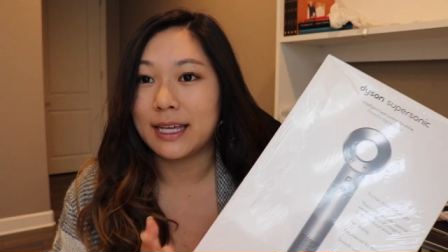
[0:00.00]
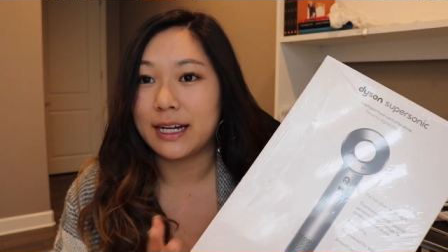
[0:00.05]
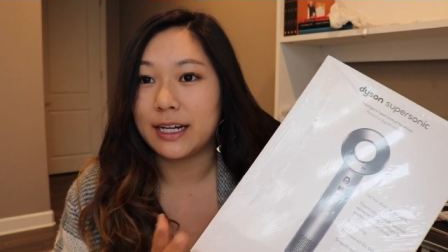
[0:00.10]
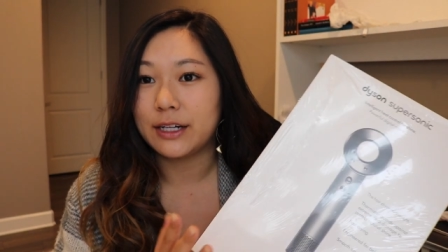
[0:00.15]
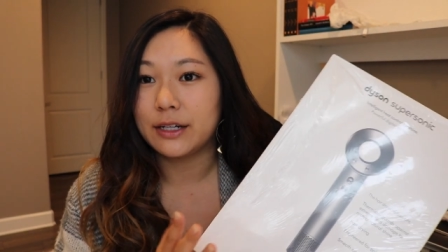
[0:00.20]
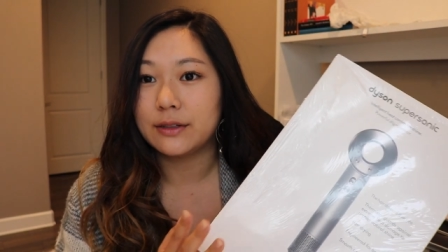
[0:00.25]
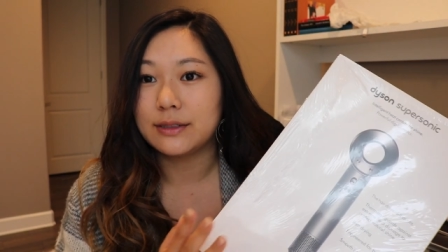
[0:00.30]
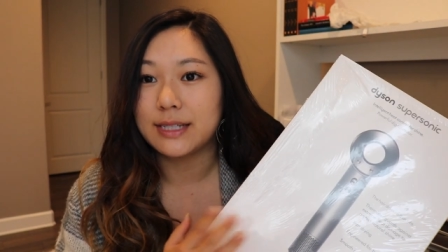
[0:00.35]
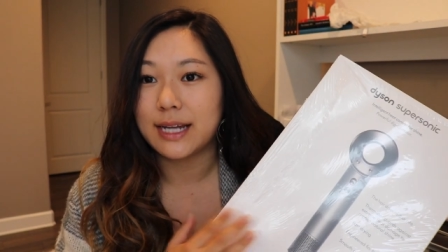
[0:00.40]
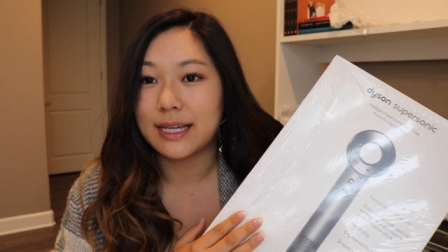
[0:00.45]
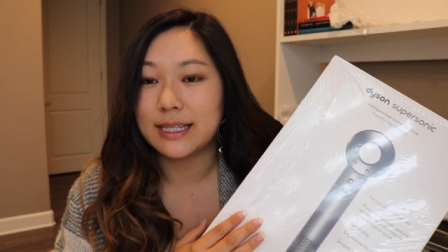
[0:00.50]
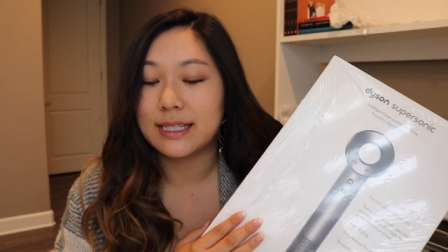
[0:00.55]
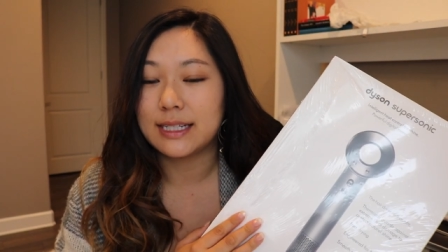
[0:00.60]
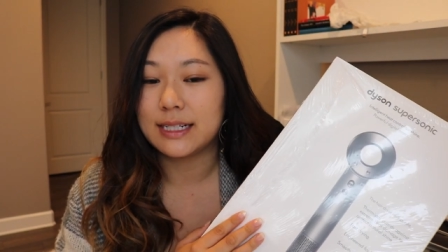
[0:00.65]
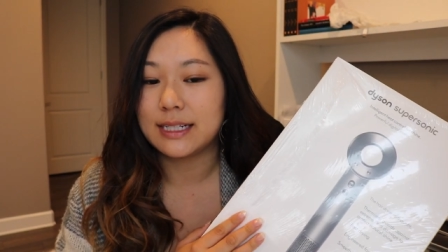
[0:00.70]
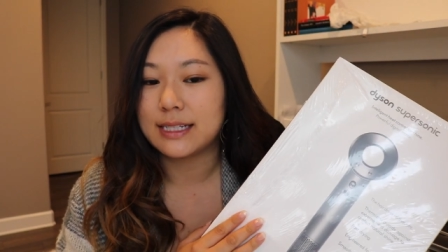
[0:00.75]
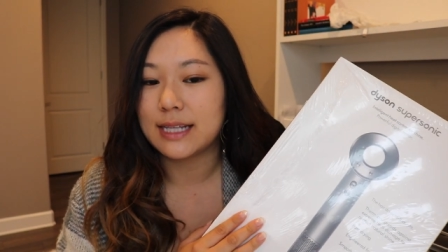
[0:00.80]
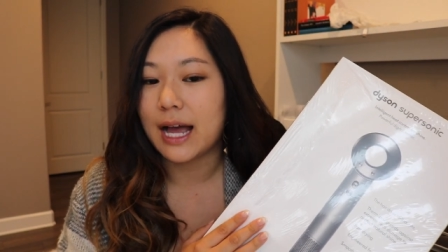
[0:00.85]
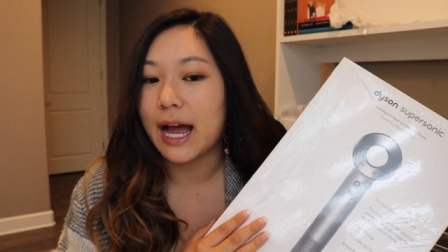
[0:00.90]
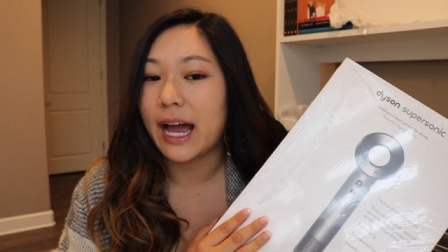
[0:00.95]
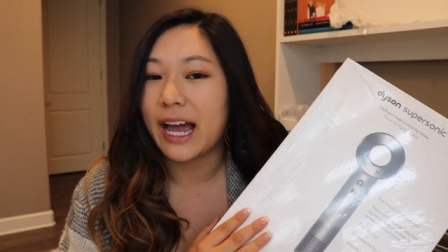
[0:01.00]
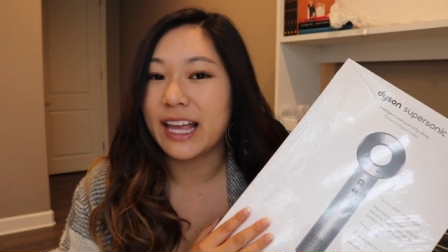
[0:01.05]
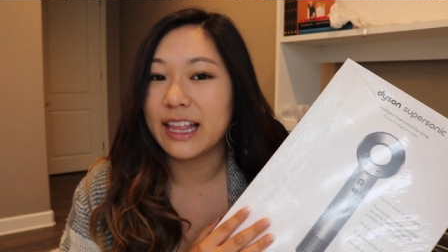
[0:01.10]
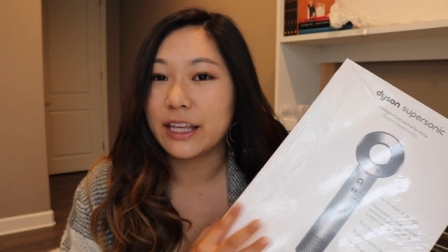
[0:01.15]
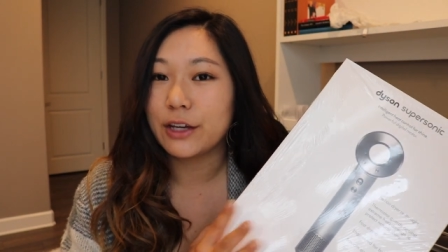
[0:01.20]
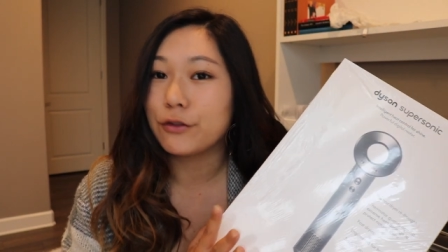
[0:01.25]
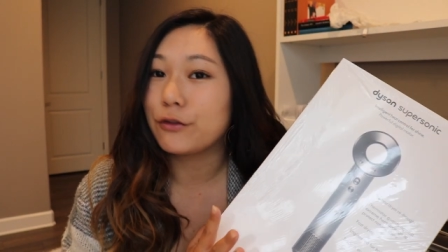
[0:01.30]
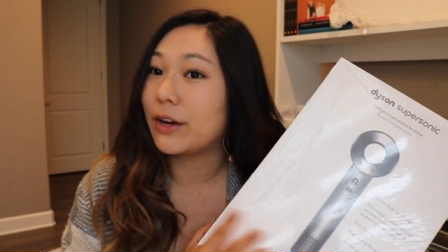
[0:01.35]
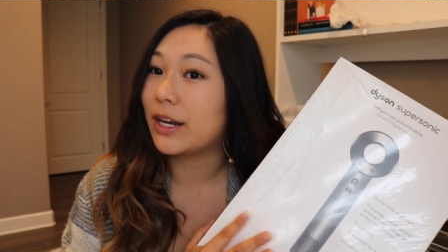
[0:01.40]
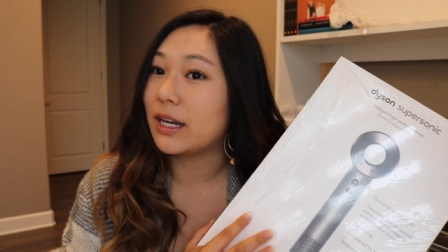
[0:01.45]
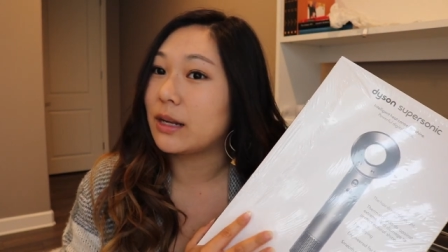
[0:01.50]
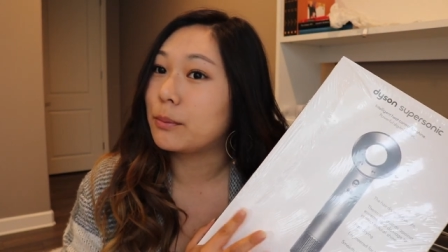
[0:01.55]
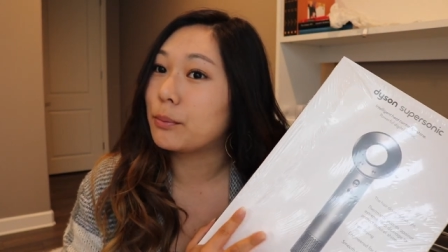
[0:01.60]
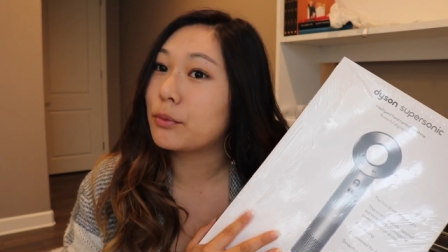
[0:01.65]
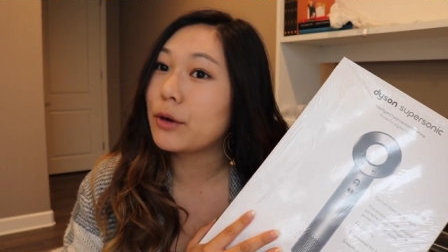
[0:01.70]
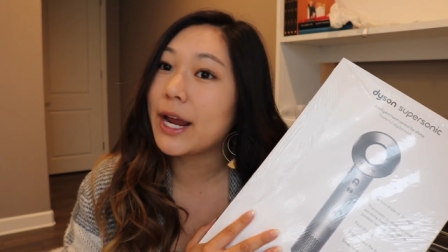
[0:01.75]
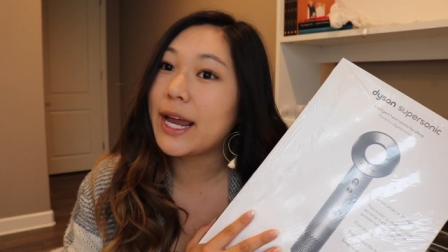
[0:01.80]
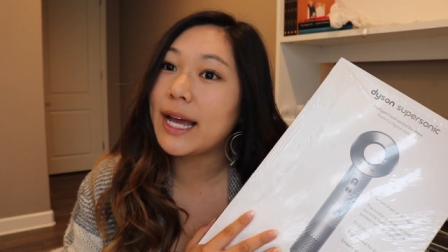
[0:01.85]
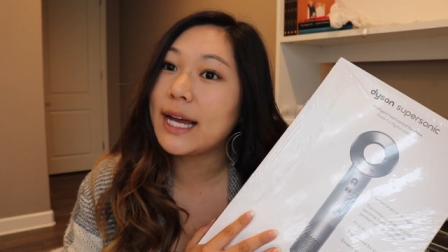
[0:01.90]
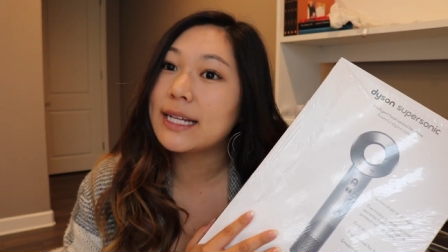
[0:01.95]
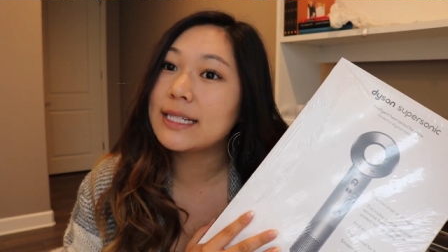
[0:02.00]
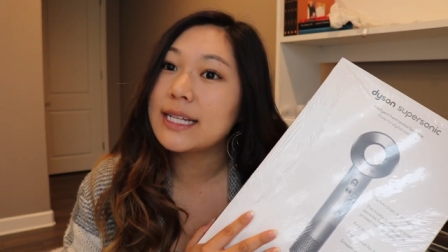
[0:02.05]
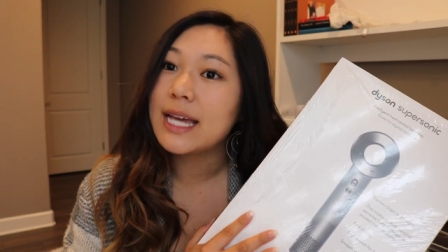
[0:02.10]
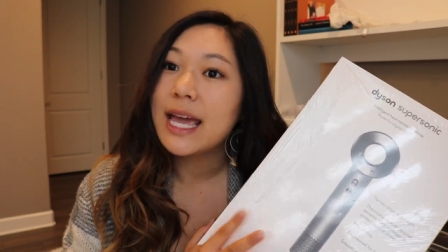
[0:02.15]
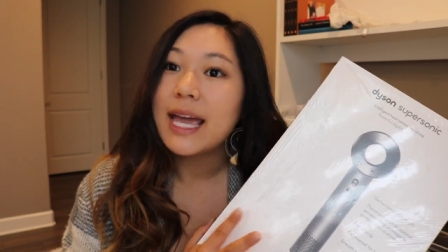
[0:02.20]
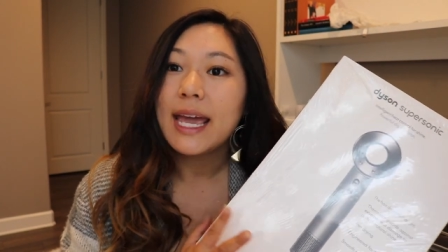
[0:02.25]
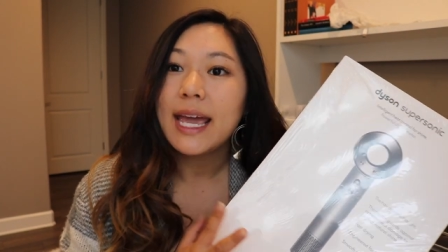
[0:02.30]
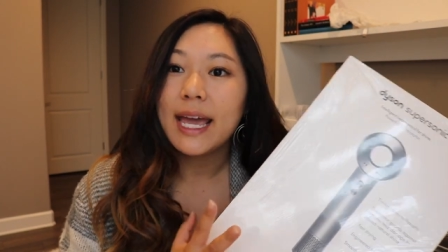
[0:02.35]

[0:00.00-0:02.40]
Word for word: And I know Dyson is a highly rated brand